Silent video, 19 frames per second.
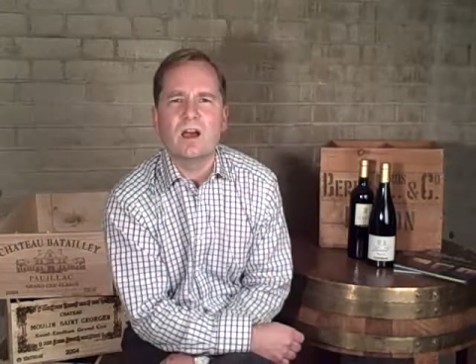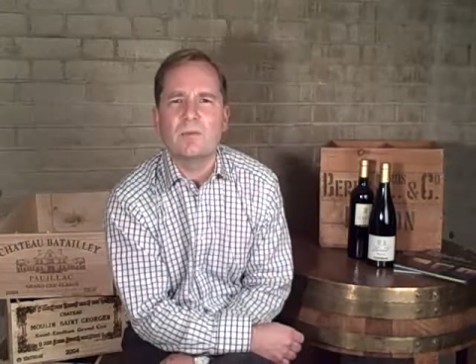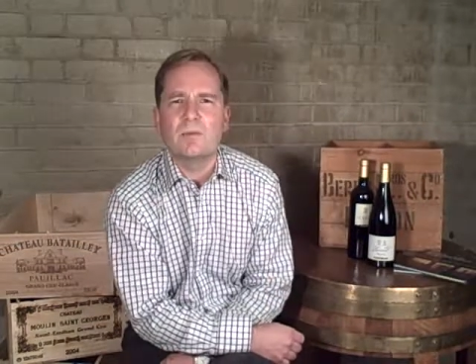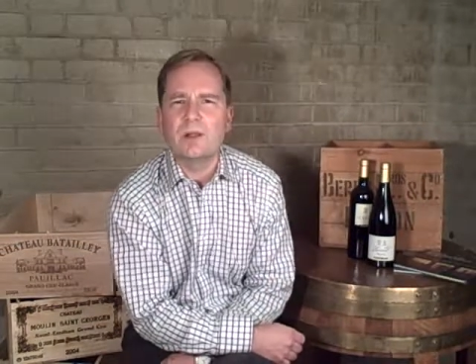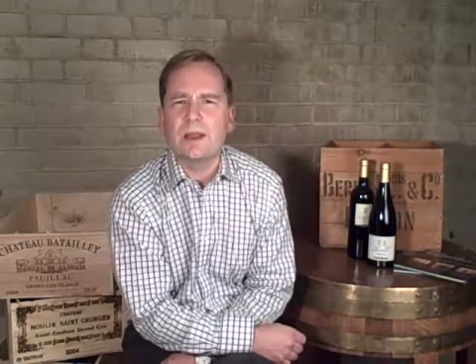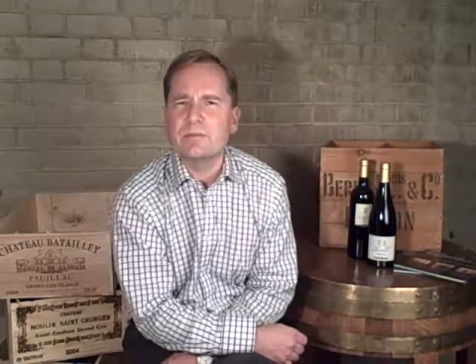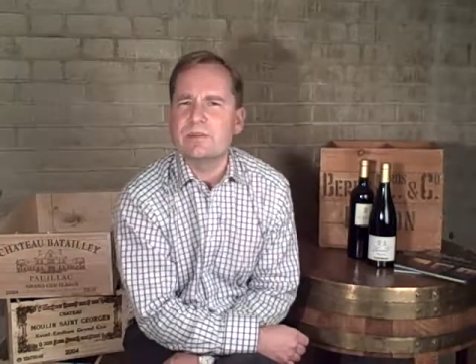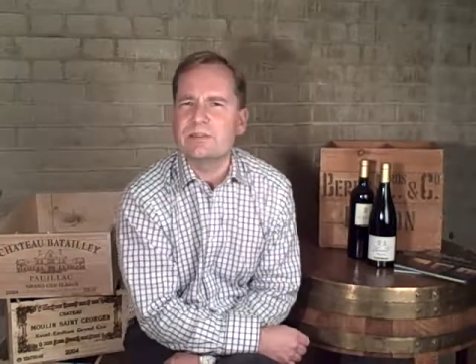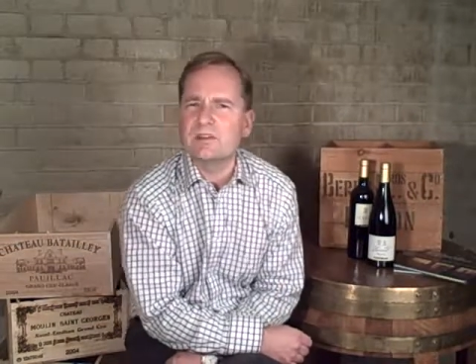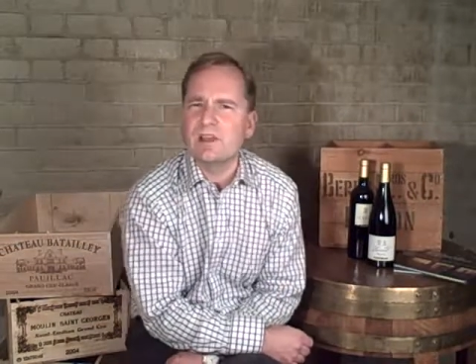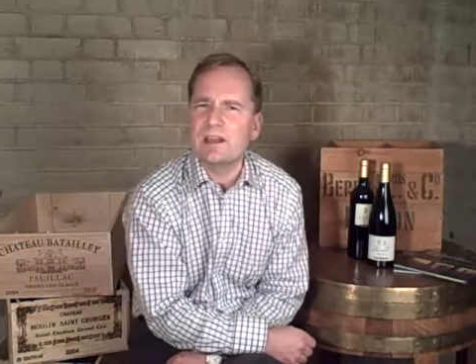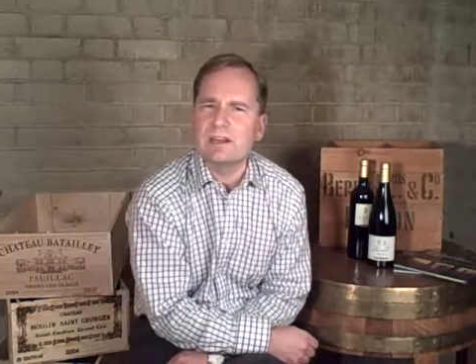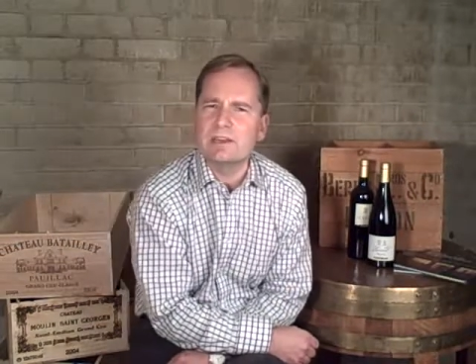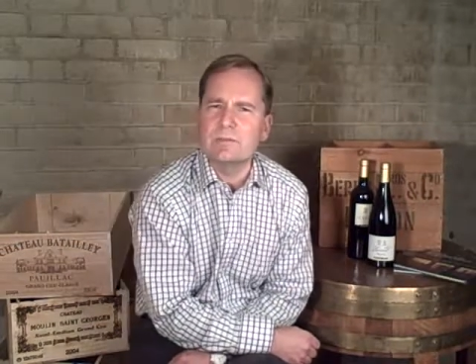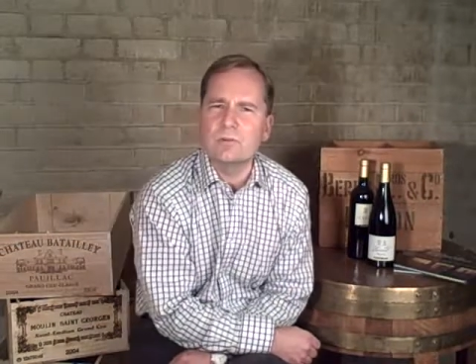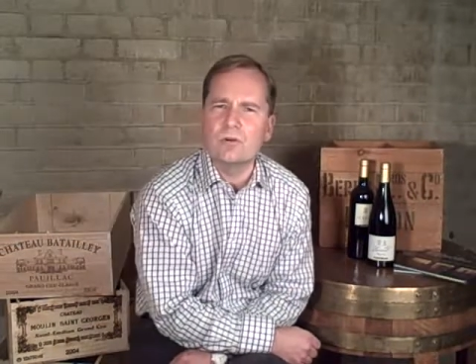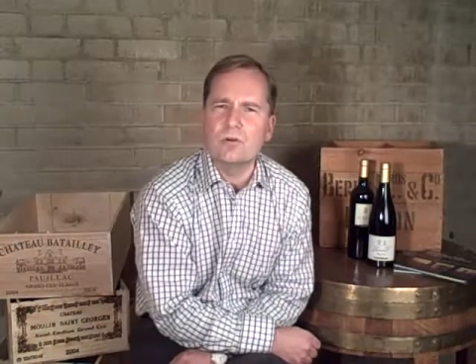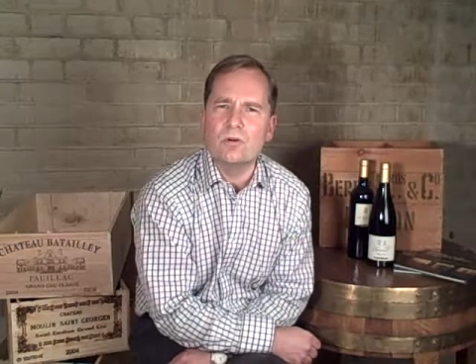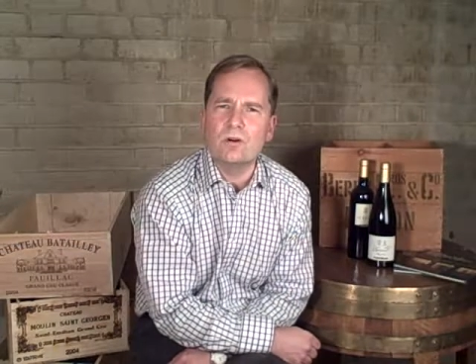perhaps
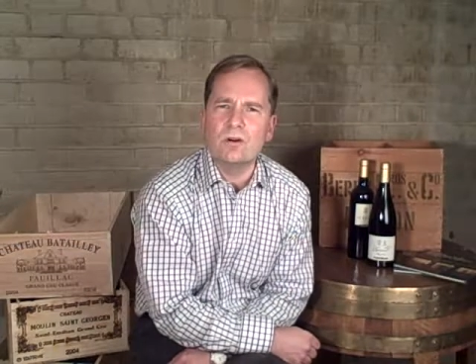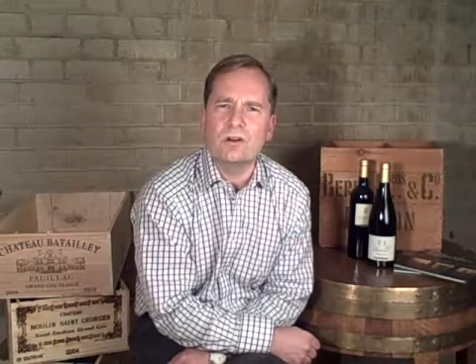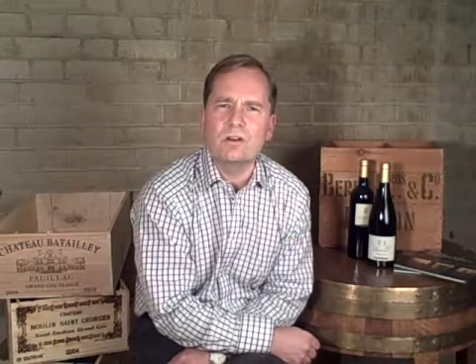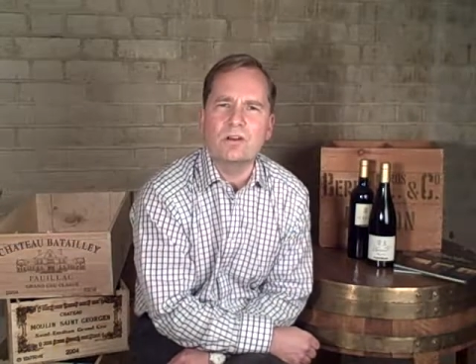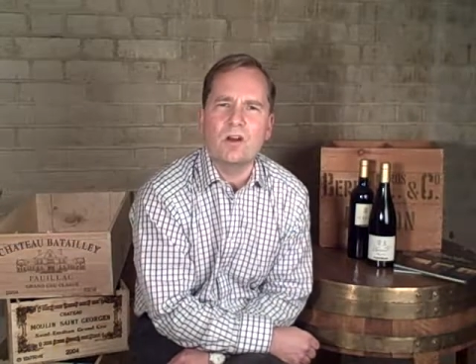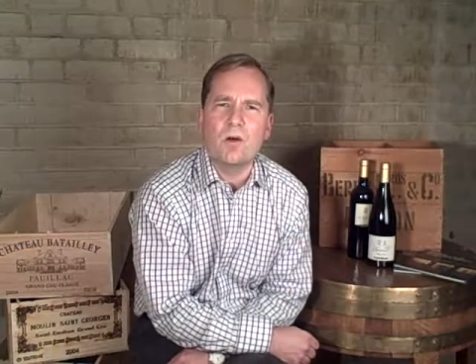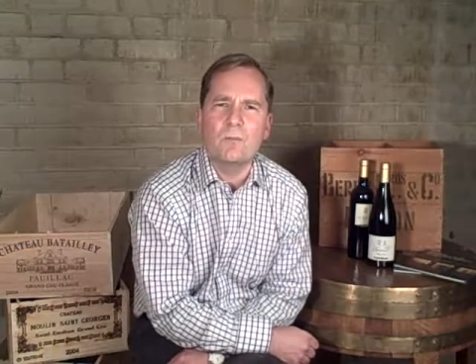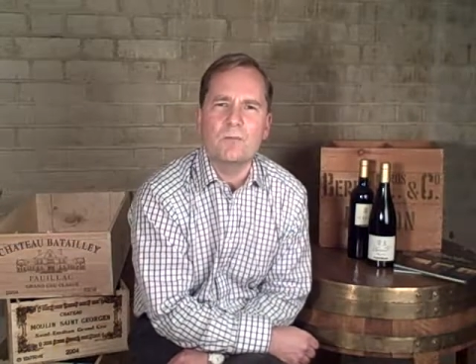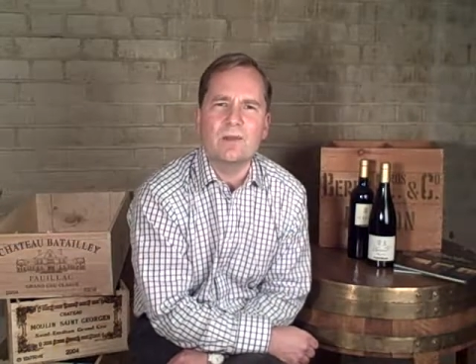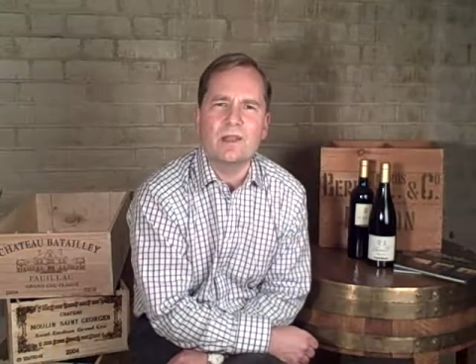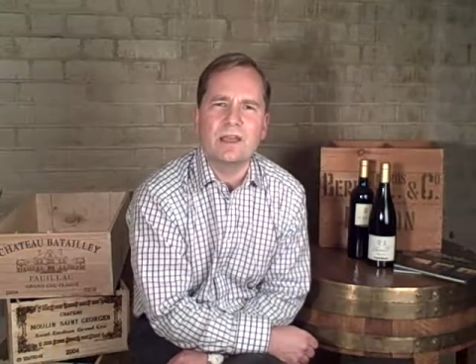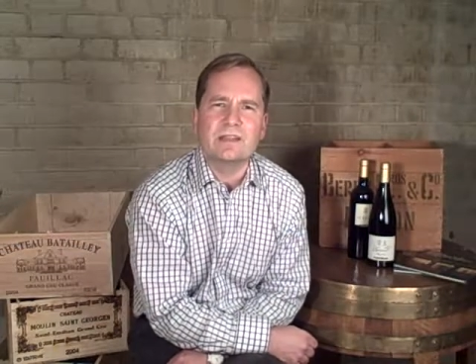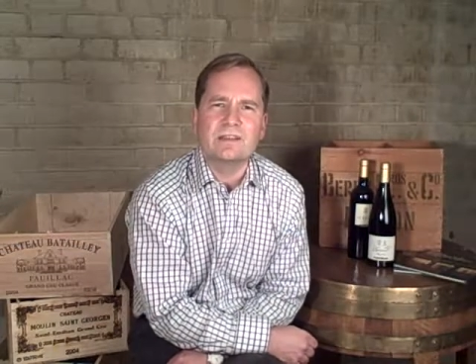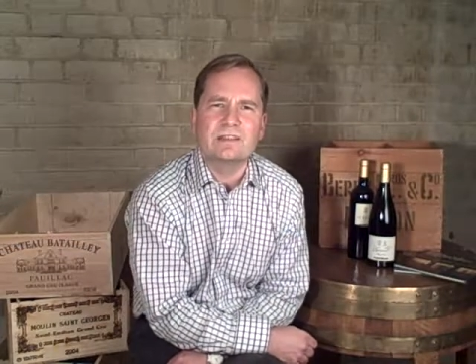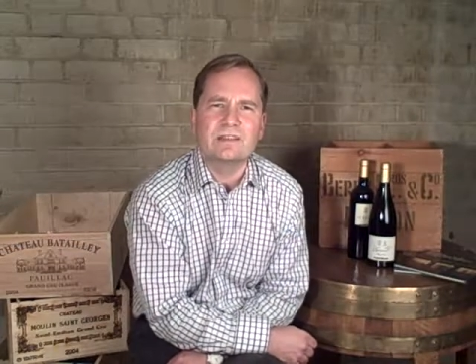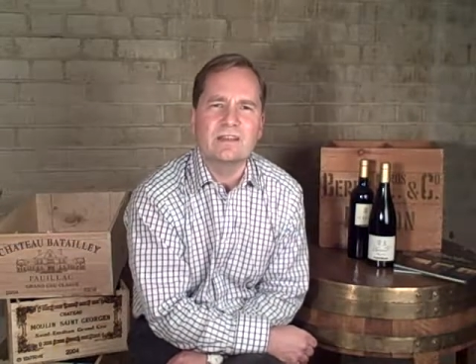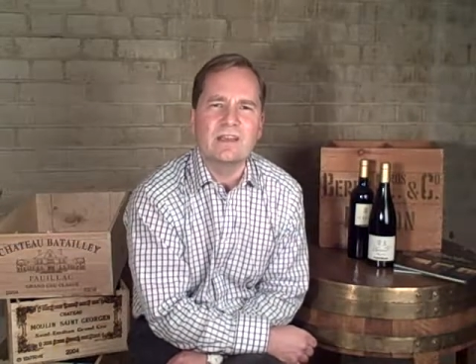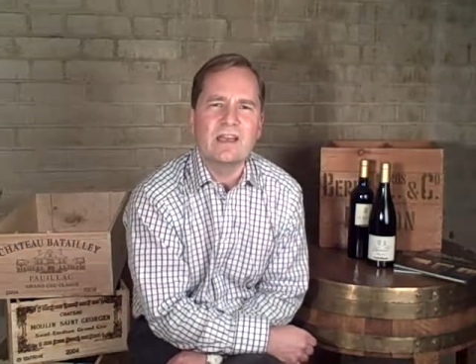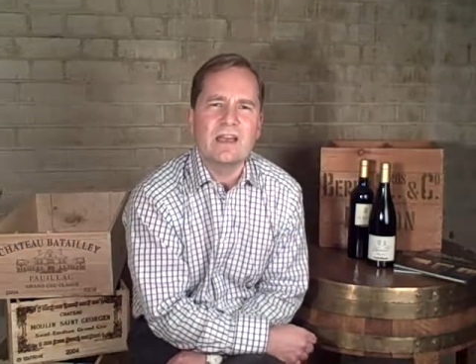slightly more
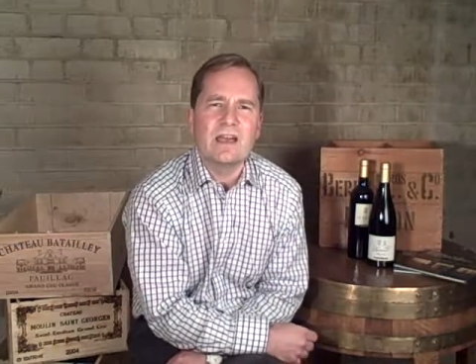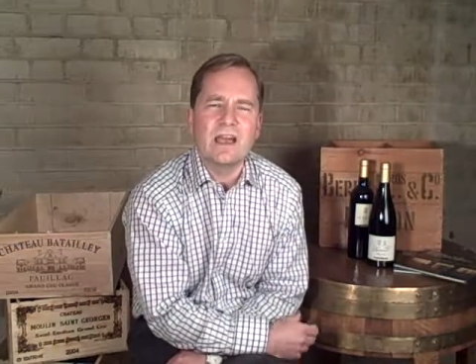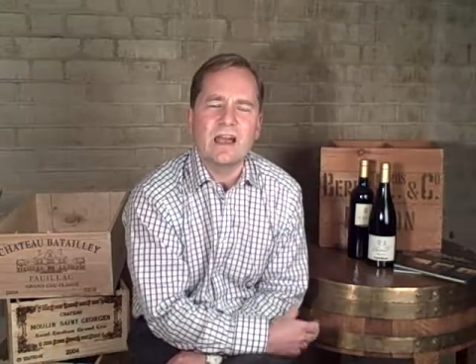complex,